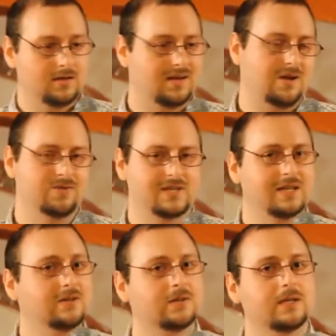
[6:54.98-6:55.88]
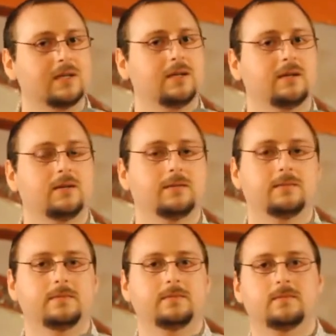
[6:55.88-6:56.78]
that I was guilty.
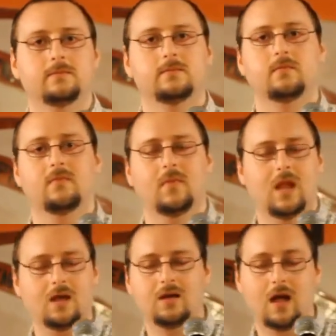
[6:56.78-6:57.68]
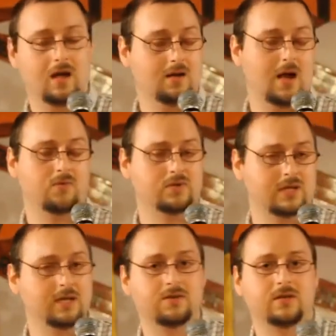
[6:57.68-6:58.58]
I, I, I
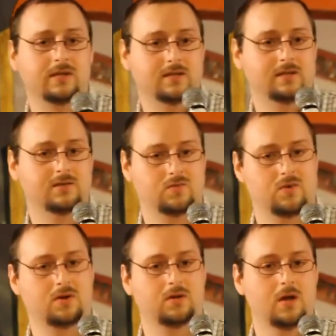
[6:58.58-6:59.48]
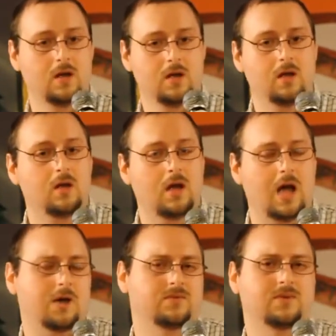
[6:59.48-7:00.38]
was guilty. This is what
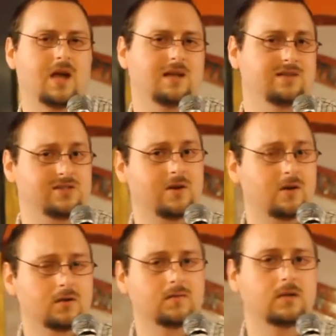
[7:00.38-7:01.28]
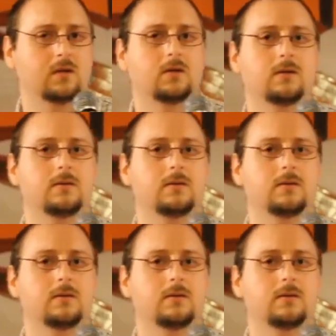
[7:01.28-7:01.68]
I, I deserved.